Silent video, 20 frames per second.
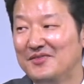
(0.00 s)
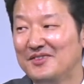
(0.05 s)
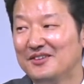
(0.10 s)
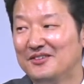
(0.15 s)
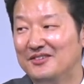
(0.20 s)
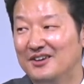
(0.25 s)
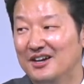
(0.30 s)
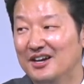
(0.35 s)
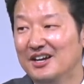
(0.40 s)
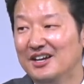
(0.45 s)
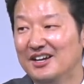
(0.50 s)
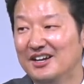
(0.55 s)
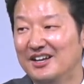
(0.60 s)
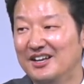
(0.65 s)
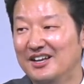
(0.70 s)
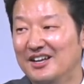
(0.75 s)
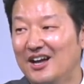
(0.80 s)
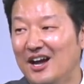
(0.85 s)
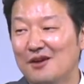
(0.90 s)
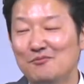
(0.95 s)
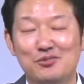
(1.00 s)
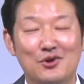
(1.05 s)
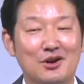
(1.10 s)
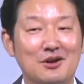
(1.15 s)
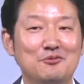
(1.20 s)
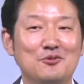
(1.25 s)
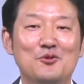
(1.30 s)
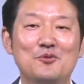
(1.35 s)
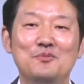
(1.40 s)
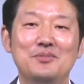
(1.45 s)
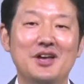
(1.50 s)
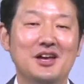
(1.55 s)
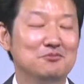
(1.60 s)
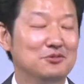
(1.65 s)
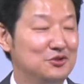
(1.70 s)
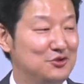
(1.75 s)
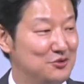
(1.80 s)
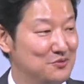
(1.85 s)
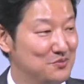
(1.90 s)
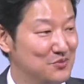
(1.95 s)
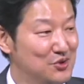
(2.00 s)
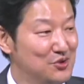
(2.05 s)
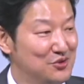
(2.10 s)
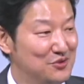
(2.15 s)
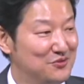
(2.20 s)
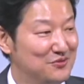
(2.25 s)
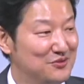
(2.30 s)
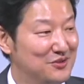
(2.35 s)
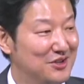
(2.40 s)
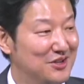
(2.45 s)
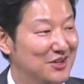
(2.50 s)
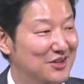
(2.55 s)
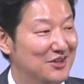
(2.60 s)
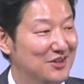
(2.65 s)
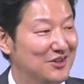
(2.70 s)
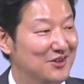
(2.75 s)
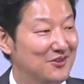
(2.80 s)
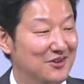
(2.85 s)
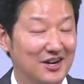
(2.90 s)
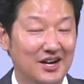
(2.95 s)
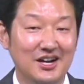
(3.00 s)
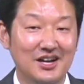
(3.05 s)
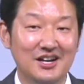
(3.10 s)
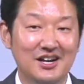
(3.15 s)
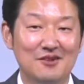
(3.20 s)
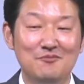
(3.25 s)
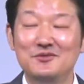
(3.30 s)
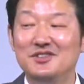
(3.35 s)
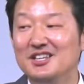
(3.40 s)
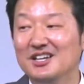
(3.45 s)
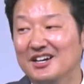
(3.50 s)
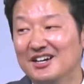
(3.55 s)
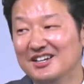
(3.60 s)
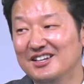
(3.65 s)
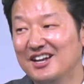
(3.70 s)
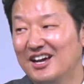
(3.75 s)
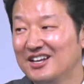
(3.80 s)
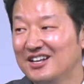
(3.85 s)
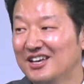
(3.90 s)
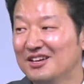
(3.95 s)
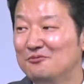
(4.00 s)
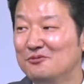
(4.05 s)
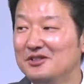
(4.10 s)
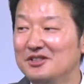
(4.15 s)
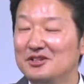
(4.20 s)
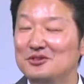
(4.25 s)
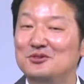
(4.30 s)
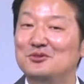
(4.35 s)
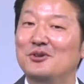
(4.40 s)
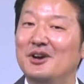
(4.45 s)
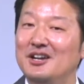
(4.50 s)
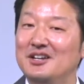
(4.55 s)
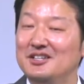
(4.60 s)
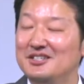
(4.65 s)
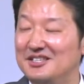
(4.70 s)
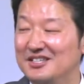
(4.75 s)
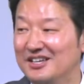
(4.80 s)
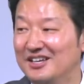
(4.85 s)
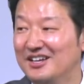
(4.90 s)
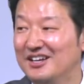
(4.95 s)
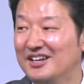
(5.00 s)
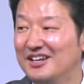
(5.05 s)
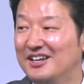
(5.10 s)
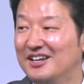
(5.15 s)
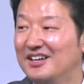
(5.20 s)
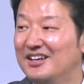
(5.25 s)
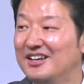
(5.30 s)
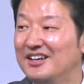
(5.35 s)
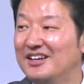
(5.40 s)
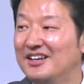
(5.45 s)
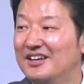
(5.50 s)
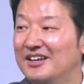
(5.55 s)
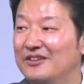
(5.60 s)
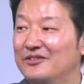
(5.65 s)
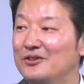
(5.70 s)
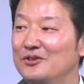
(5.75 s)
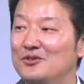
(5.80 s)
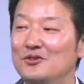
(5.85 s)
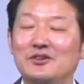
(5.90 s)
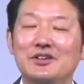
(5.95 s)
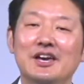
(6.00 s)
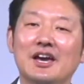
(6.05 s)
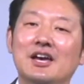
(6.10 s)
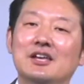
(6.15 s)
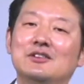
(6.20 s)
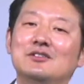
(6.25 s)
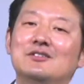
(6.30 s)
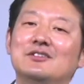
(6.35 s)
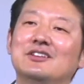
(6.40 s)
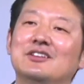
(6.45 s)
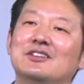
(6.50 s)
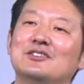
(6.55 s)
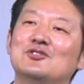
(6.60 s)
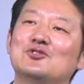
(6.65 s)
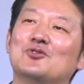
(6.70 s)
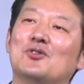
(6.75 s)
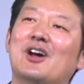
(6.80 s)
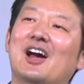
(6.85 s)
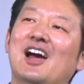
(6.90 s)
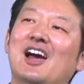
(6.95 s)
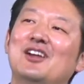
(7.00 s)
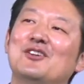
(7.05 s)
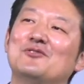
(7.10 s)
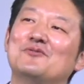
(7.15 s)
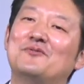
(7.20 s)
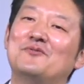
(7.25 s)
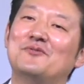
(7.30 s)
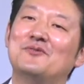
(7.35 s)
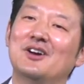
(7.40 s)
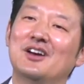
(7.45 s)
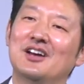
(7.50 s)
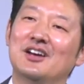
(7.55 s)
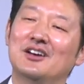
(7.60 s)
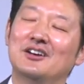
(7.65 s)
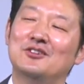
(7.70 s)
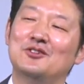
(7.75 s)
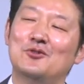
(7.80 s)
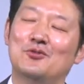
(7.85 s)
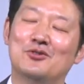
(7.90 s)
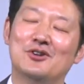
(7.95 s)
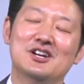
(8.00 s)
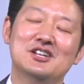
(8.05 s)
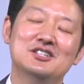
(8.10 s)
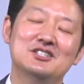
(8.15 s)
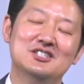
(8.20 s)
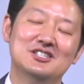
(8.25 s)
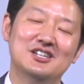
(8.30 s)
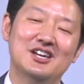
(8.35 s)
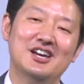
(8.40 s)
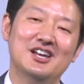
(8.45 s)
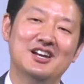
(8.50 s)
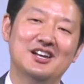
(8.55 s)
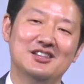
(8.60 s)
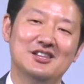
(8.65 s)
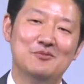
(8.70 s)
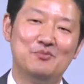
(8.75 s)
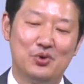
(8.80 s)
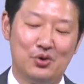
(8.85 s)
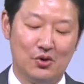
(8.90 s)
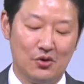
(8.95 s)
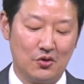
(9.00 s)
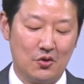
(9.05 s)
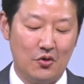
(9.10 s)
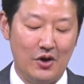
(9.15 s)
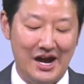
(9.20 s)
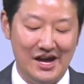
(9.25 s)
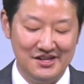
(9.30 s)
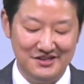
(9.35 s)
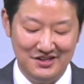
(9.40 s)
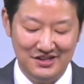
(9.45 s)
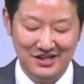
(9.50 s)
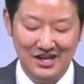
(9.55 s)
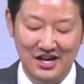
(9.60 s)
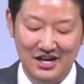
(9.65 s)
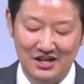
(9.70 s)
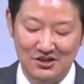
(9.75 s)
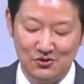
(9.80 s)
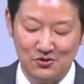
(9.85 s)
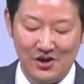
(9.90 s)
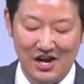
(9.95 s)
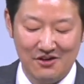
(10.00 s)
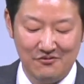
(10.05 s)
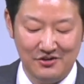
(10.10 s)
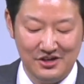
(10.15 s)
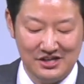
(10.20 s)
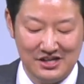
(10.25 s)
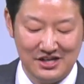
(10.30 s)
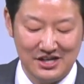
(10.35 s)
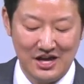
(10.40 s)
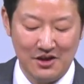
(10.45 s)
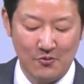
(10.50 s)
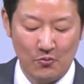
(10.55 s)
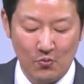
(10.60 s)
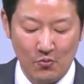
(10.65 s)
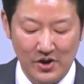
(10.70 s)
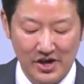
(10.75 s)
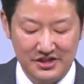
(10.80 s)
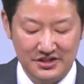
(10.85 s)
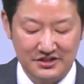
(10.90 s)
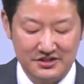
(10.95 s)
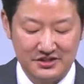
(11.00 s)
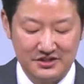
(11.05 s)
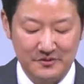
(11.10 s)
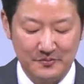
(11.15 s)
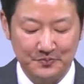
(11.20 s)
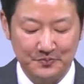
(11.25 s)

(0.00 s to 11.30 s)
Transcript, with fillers: right? I probably won't be able to move, right? I'm done. I can't really do anything. So you can't try to crunch it and then procrastinate and do everything at once.